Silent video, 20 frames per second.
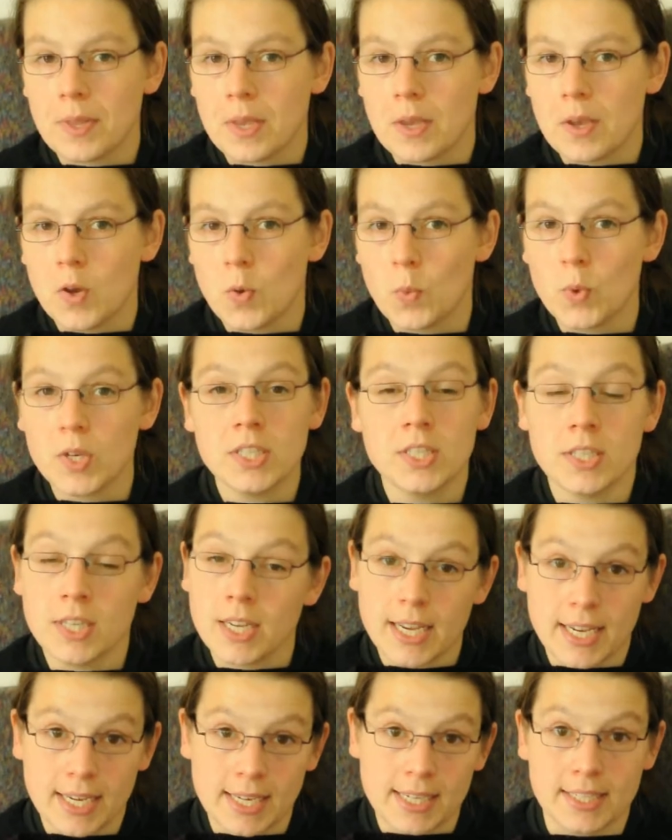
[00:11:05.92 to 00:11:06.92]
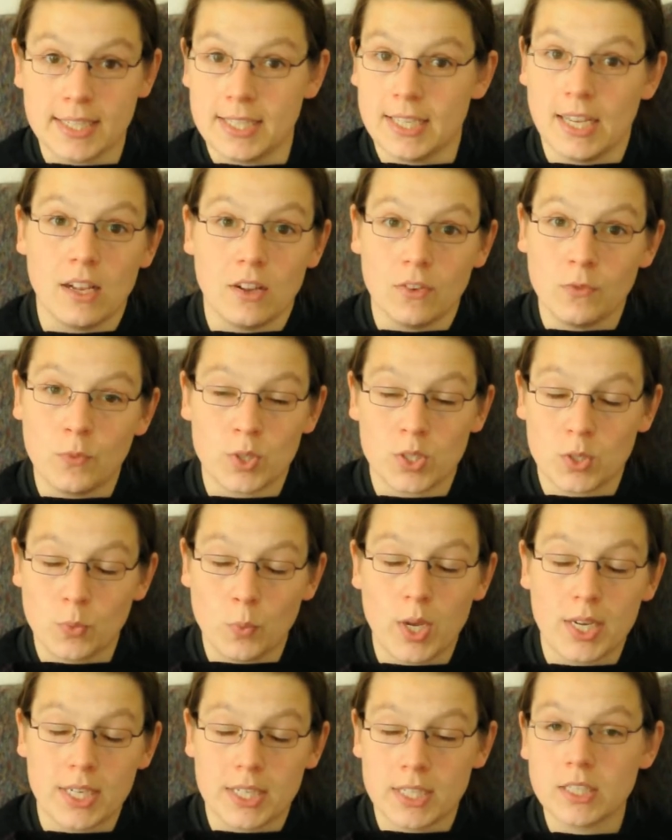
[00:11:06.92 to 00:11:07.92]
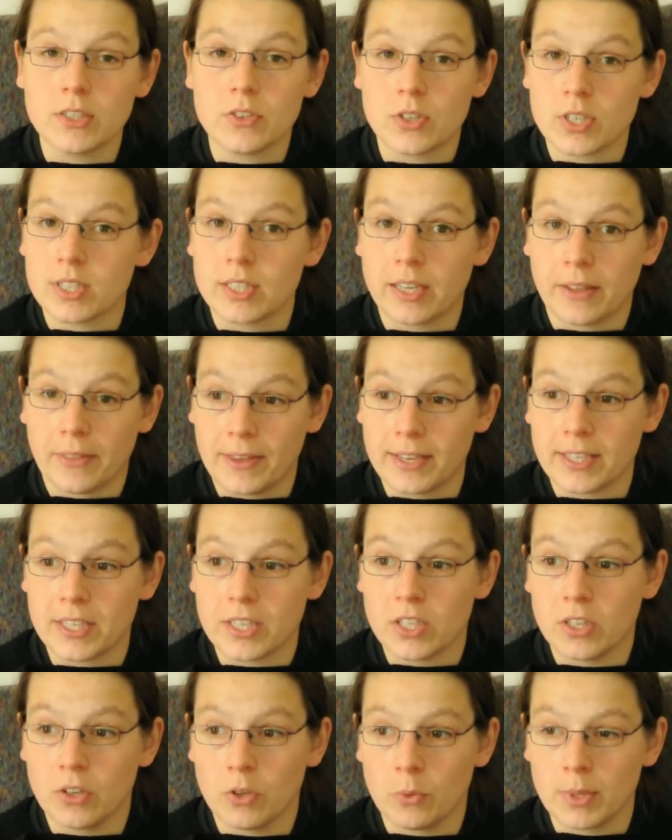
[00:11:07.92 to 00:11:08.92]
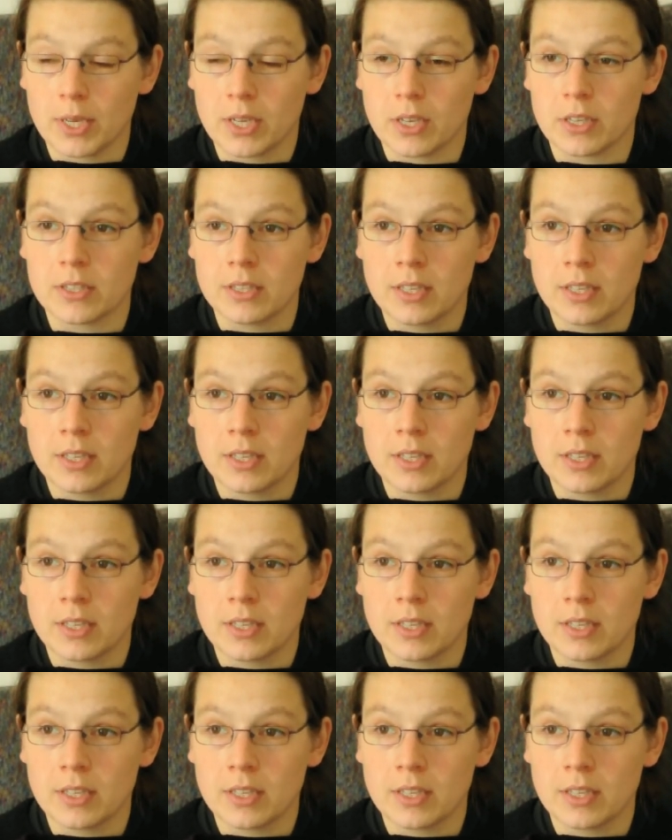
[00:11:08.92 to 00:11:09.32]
Which in itself was quite an interesting thing to do, because